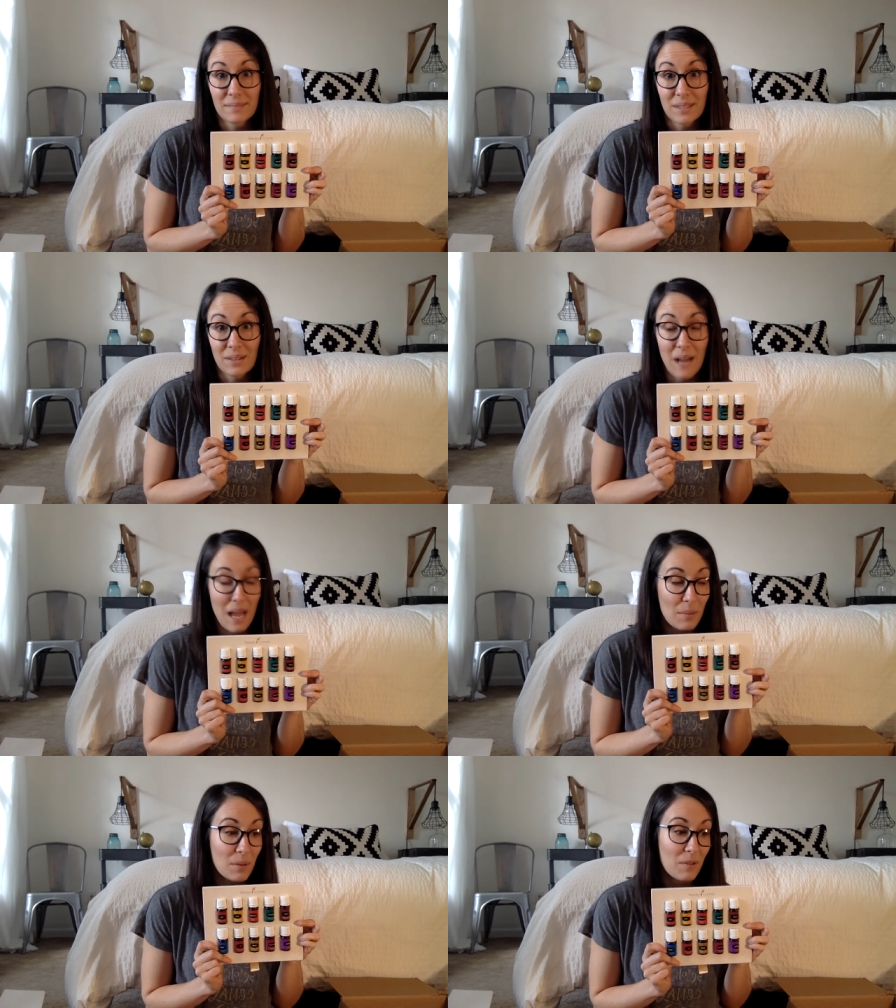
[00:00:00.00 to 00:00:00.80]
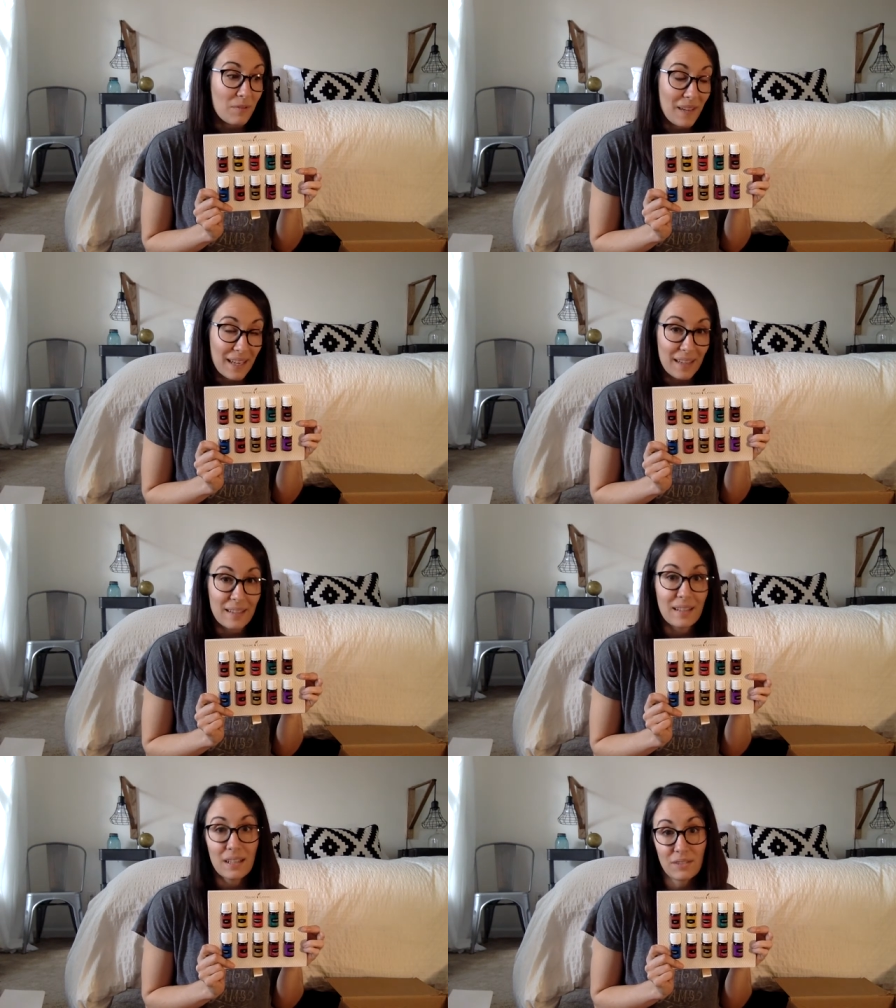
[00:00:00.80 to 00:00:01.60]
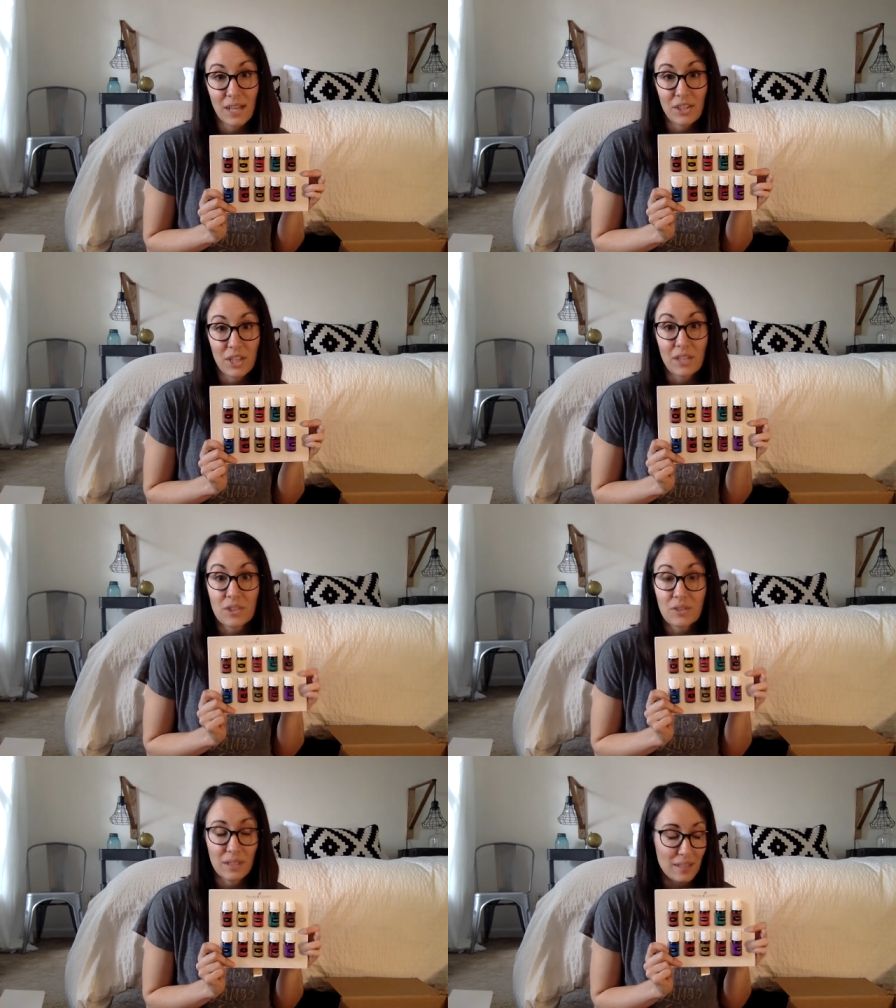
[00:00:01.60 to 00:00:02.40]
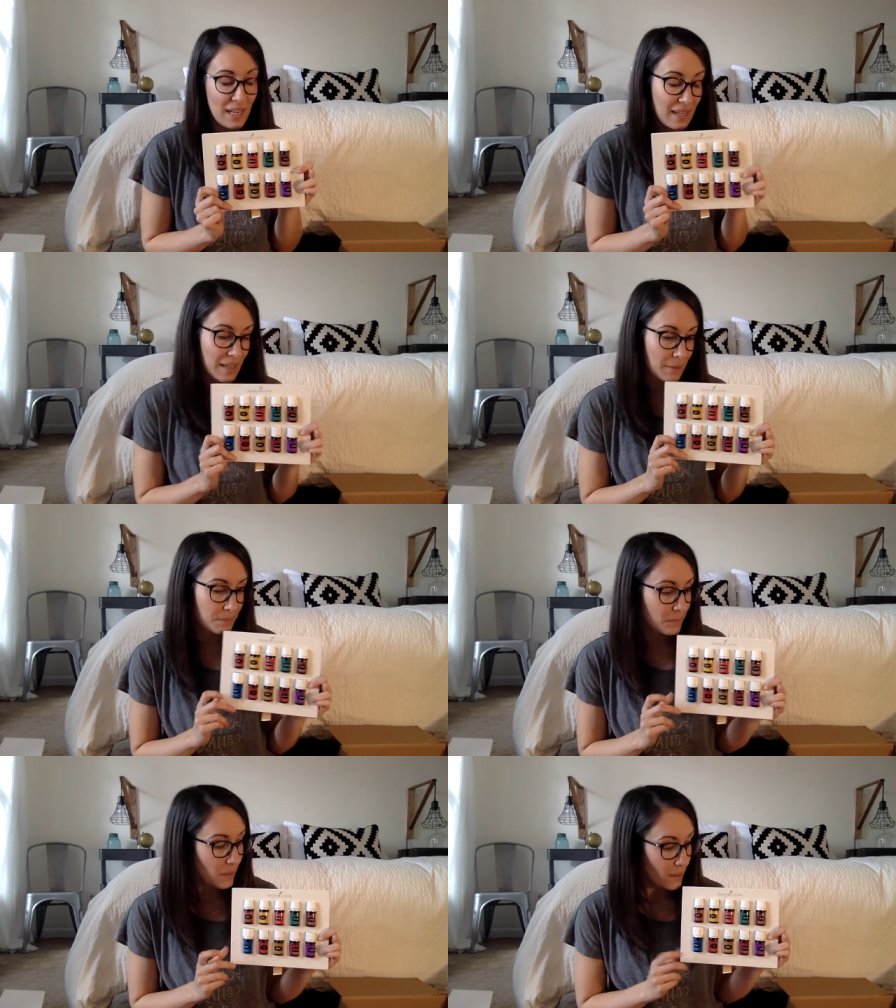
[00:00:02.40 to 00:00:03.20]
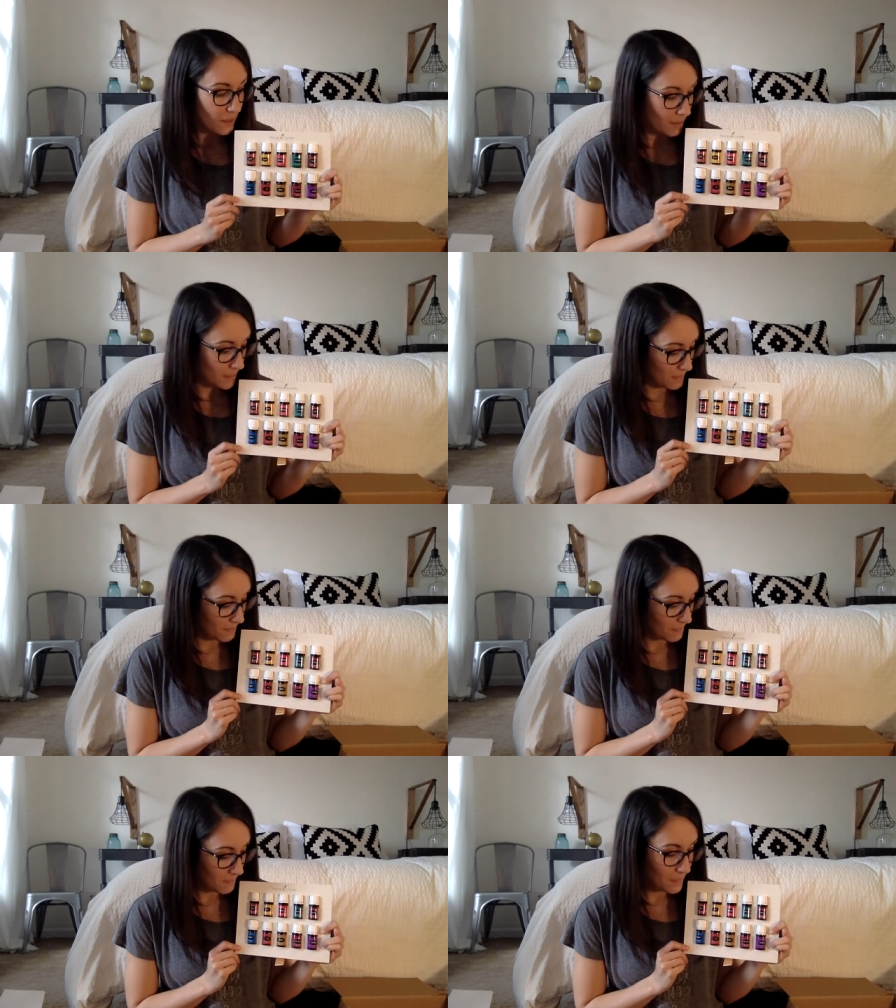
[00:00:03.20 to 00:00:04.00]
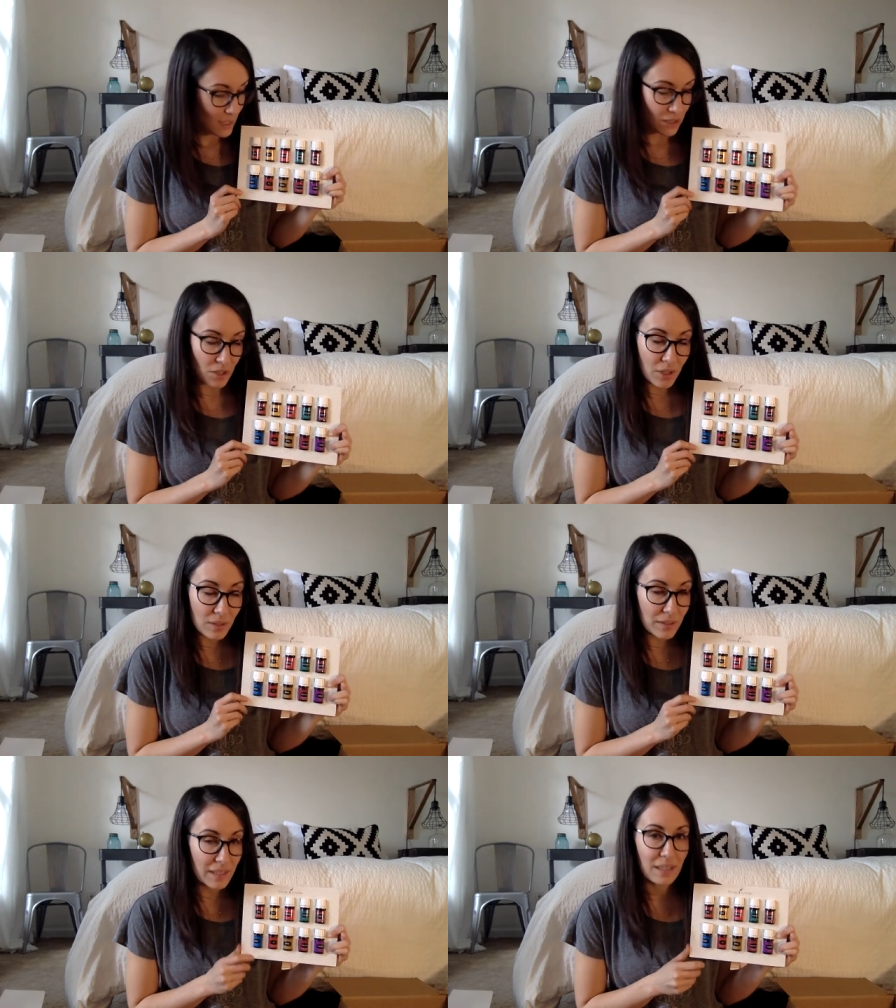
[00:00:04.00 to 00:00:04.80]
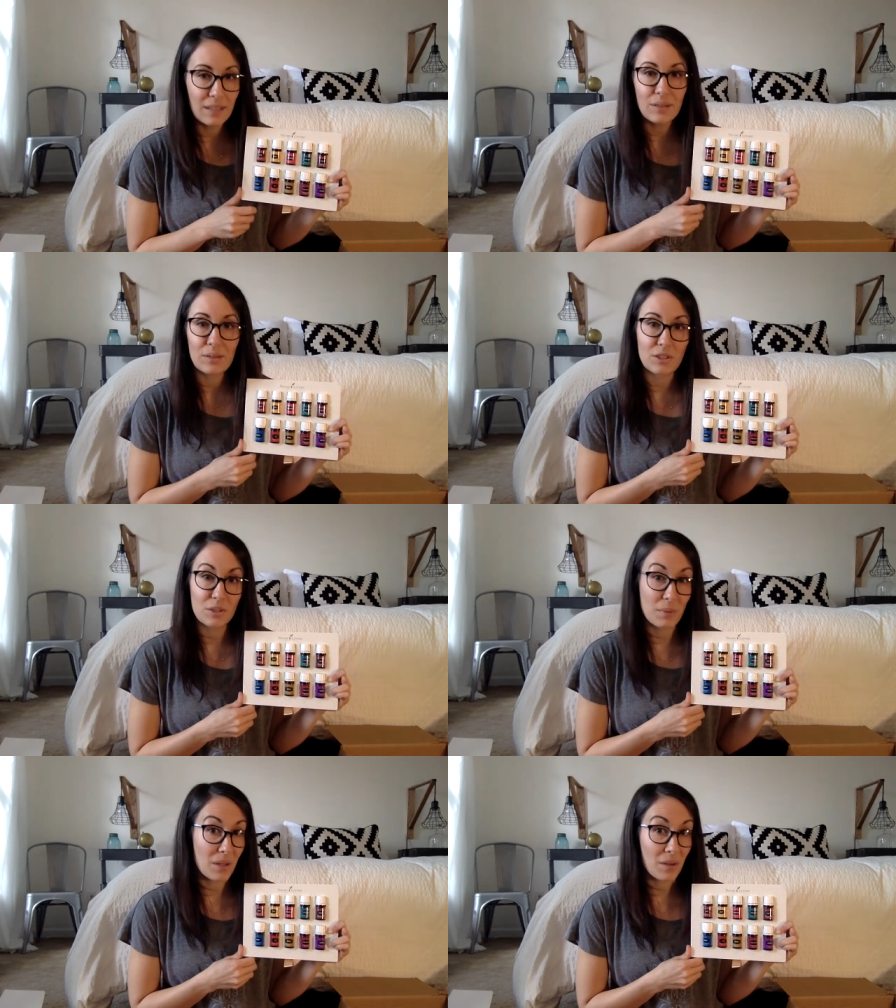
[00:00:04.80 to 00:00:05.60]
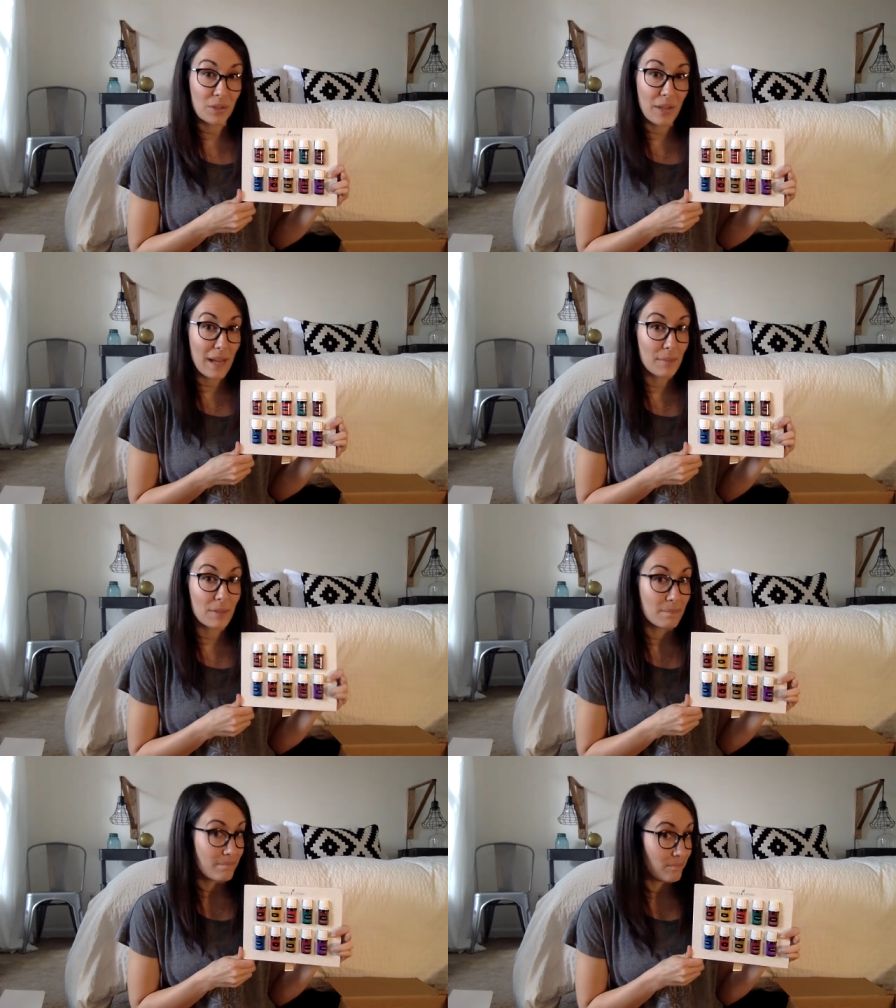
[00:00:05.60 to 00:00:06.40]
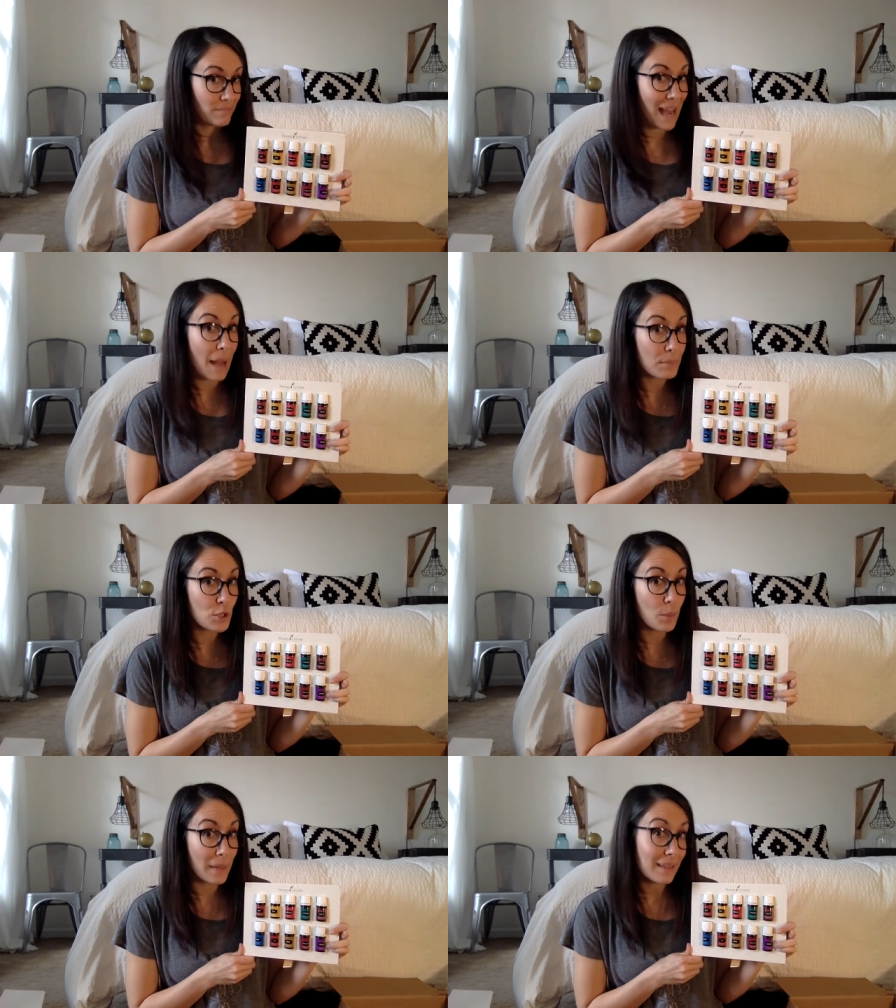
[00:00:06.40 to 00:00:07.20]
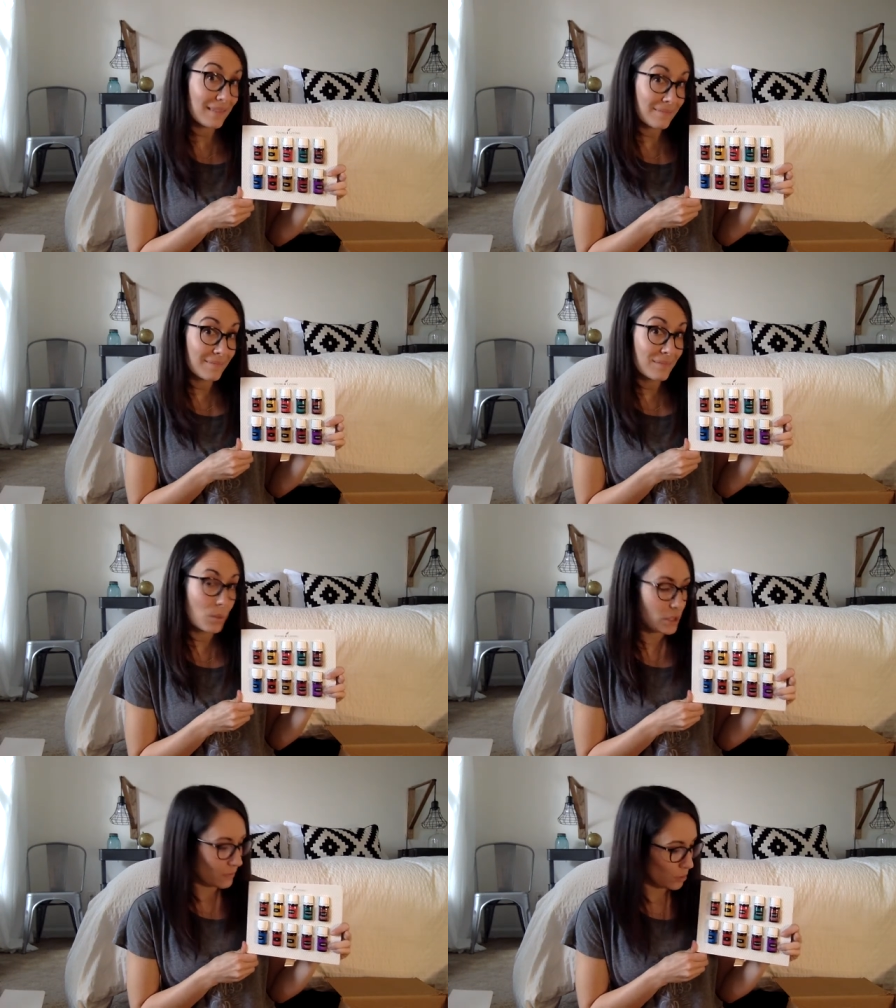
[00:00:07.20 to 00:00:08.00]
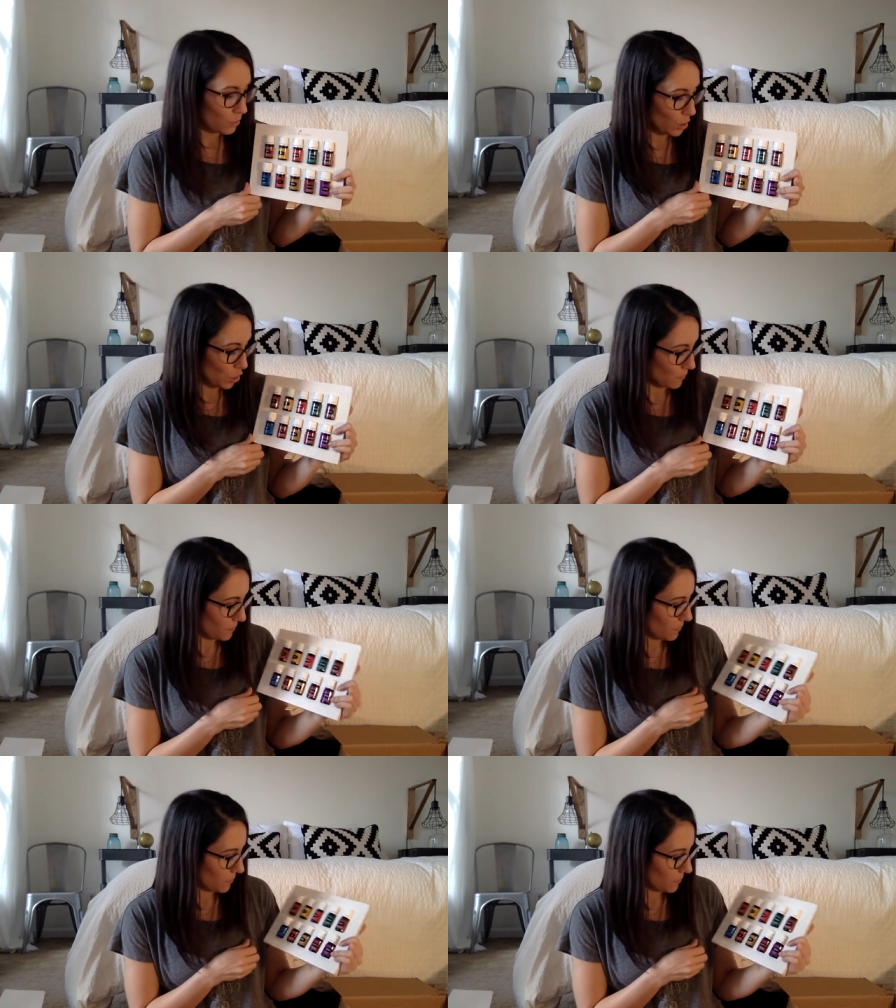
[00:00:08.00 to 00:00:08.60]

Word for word: So I'm a fan of Digize. You can take it um, internally or just put it on your abdom abdomen, whichever you want to do.